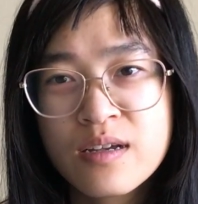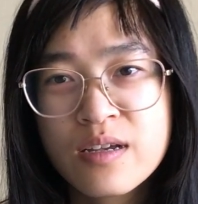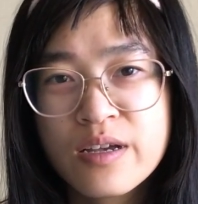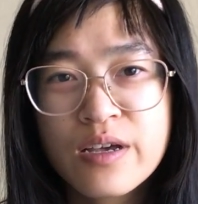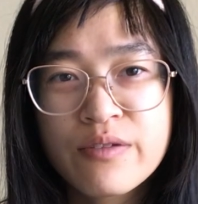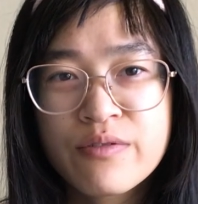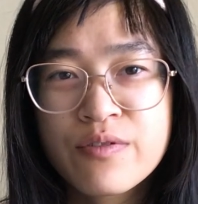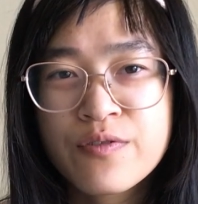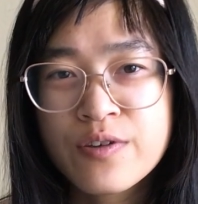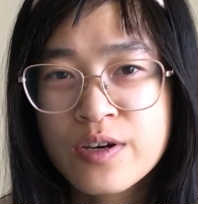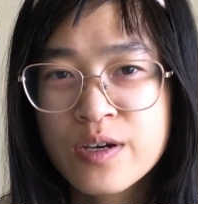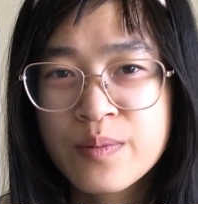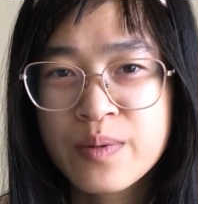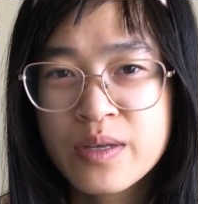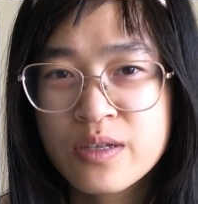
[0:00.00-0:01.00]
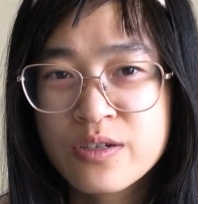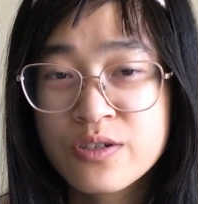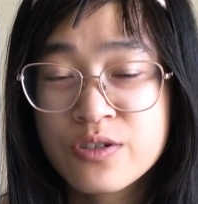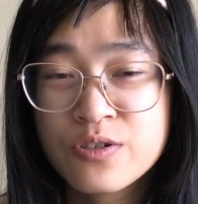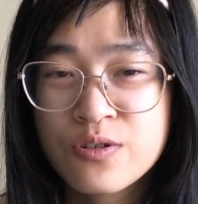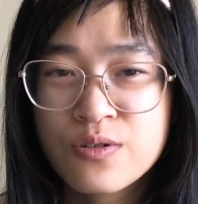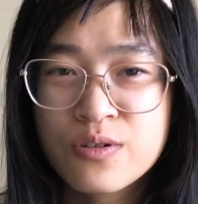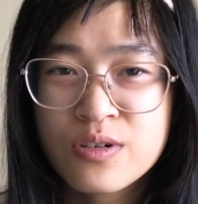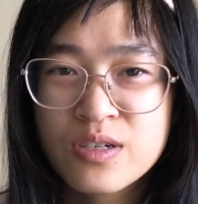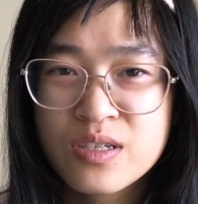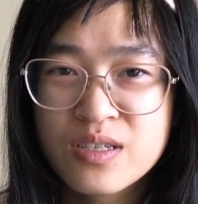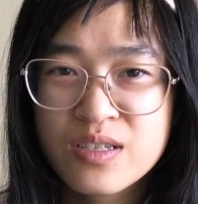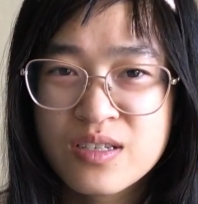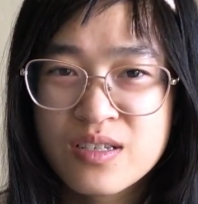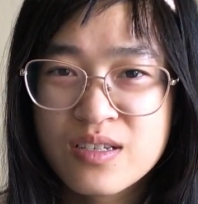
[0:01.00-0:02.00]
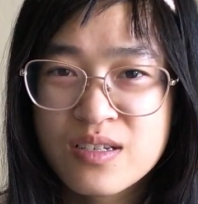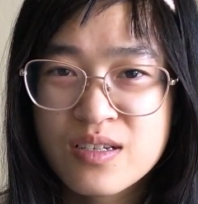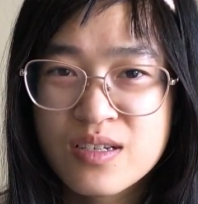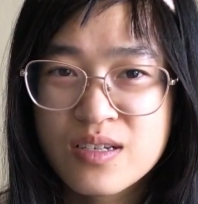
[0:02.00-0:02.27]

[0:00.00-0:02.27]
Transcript: give a fuck about the shorts,